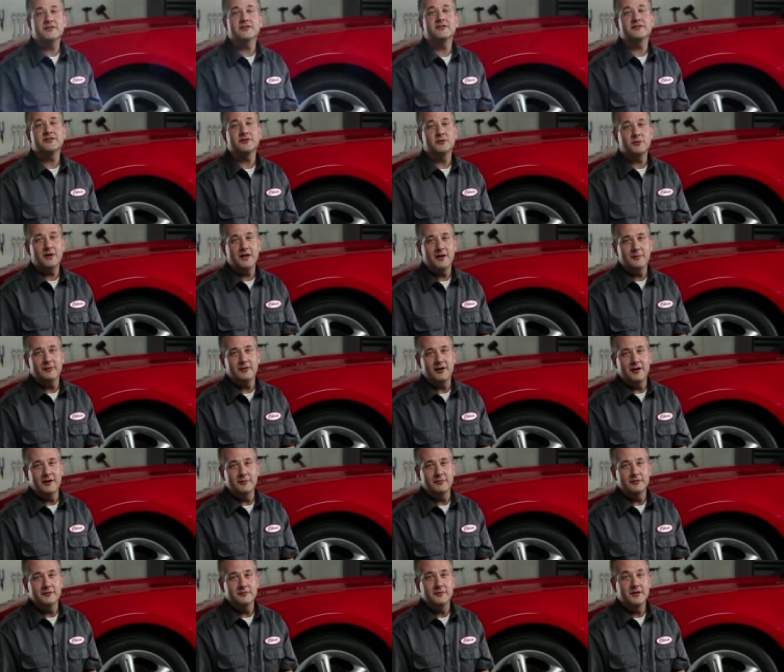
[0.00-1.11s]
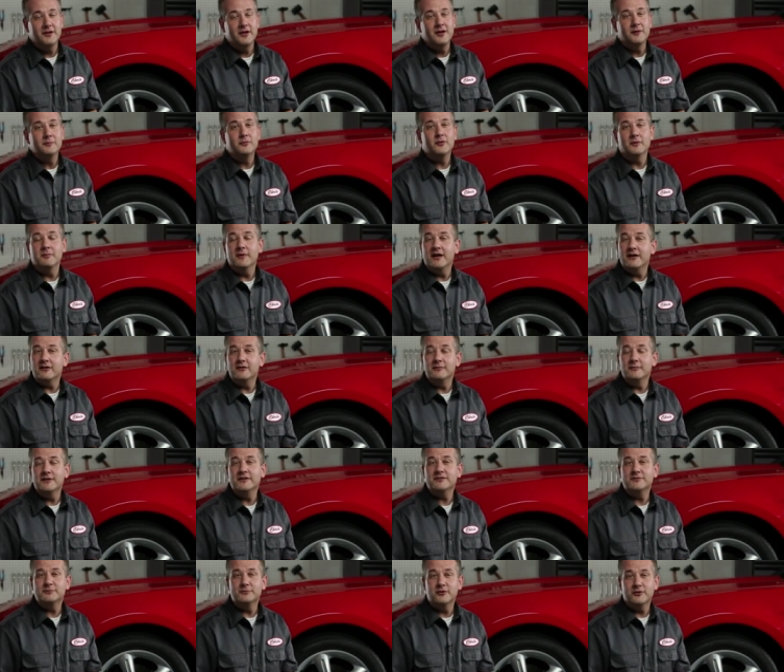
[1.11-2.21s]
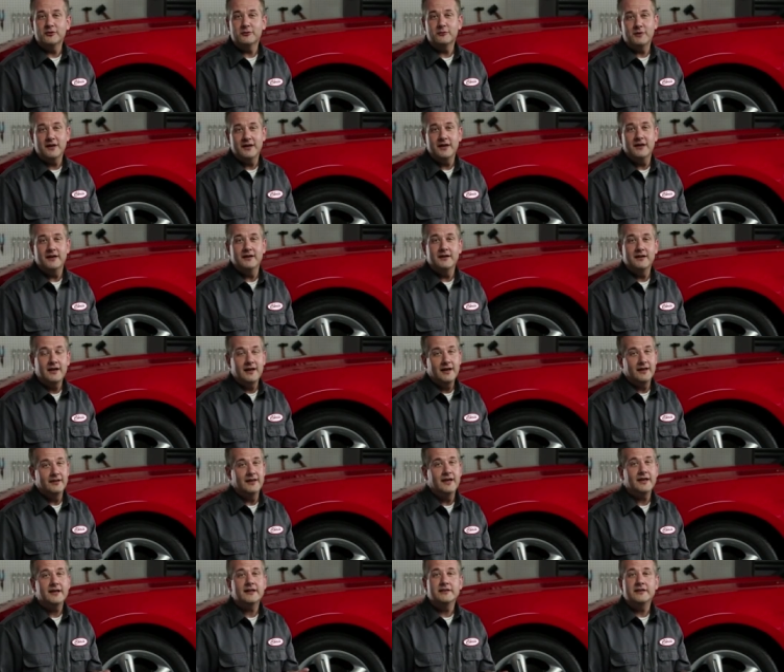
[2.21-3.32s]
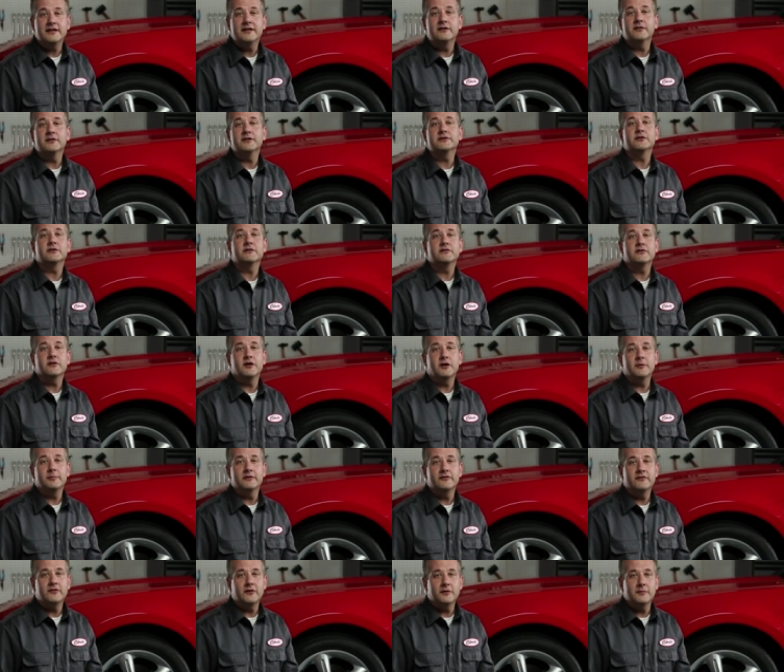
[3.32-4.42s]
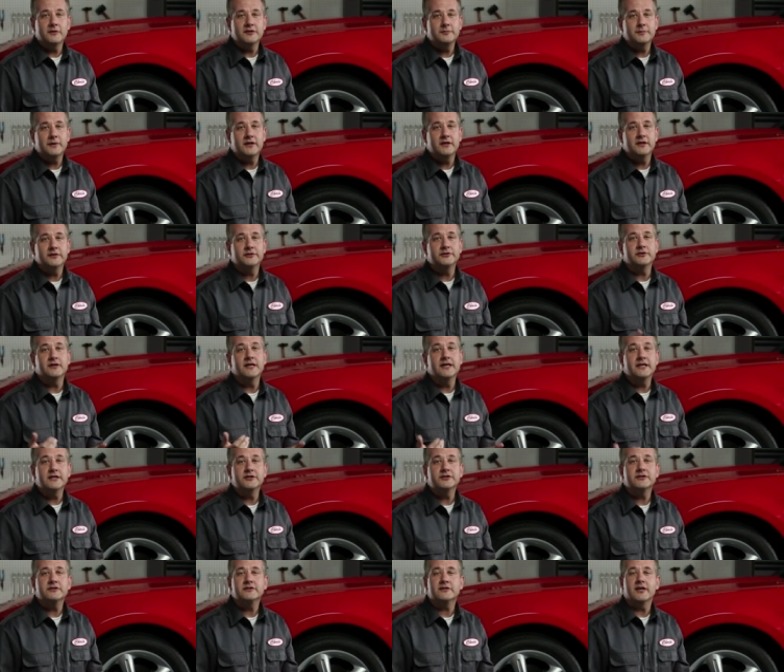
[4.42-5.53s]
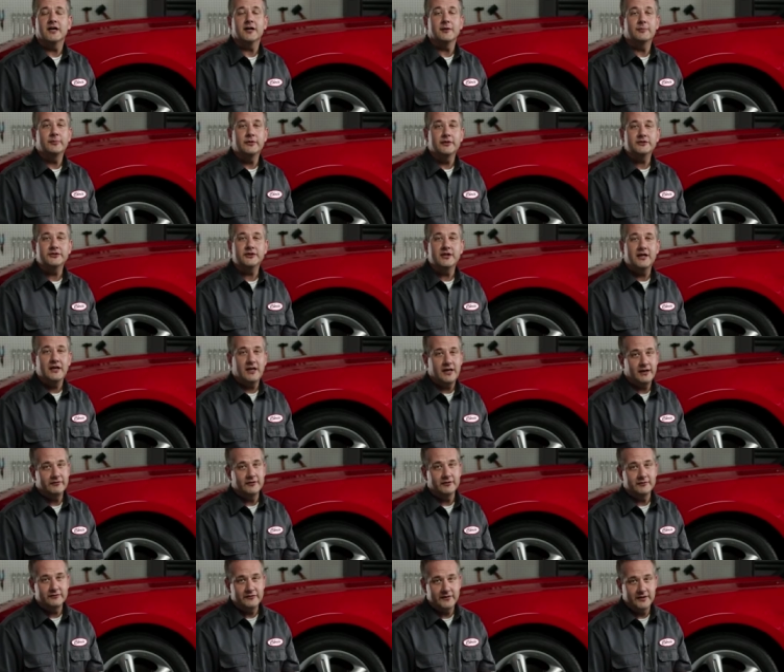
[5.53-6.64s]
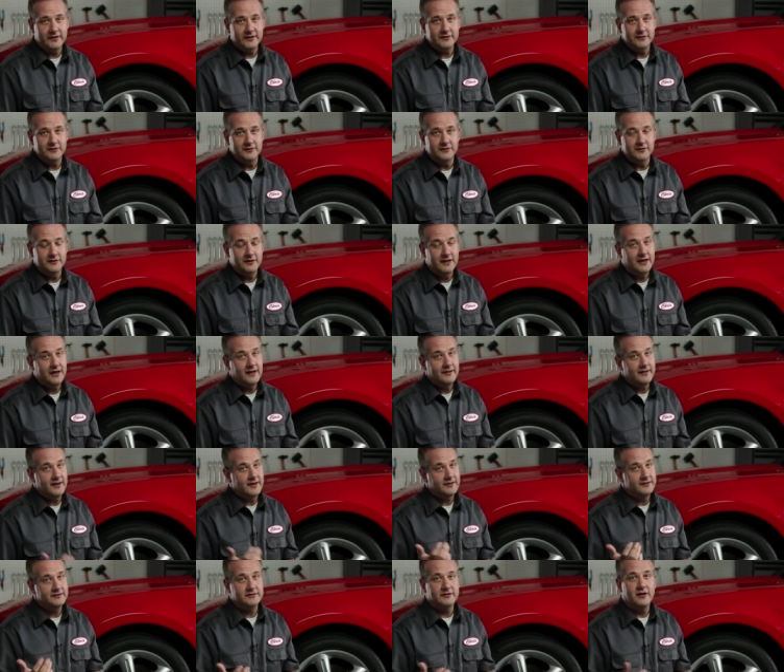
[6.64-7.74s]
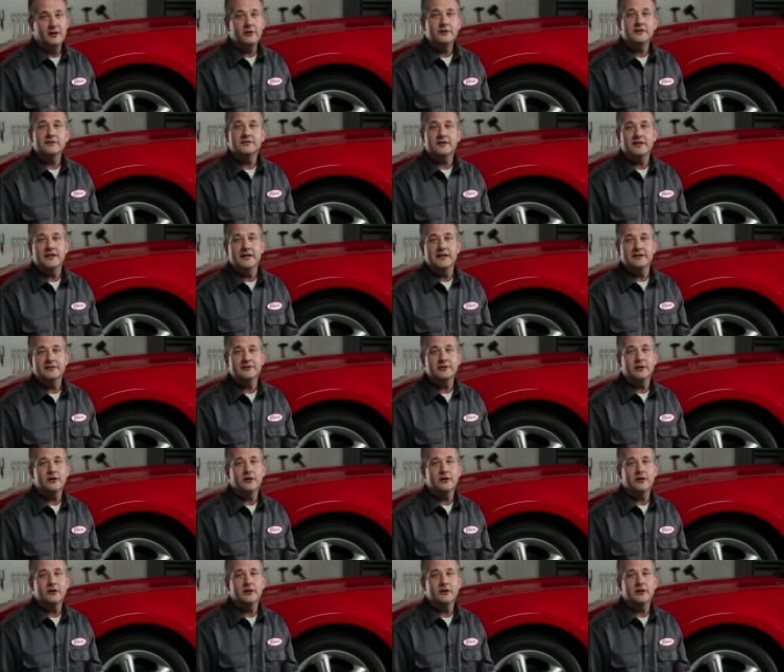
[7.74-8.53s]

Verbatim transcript: there's the weight problem. More metal means more weight, and that could decrease overall performance because your engine's got to push a heavier vehicle. That isn't always the case,